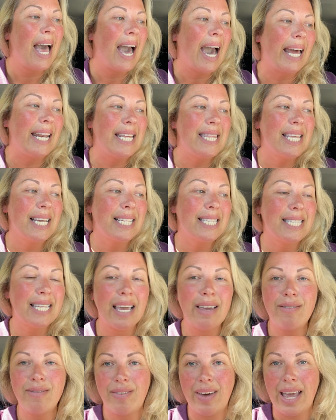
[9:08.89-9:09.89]
And in that
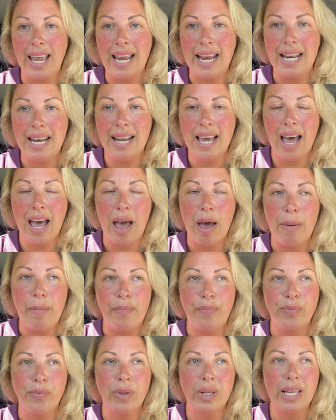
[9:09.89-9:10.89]
same vein,
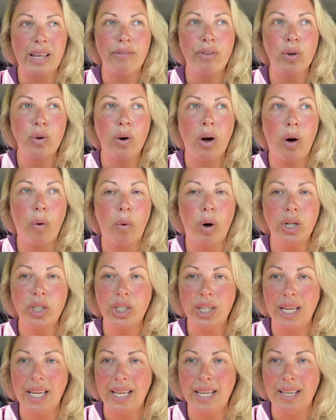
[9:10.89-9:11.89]
if you are
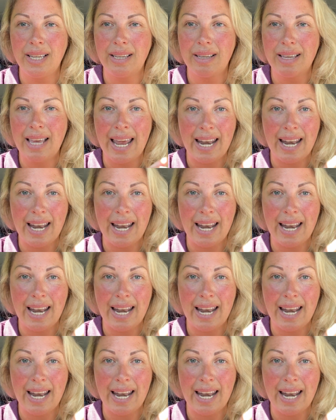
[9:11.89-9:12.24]
watching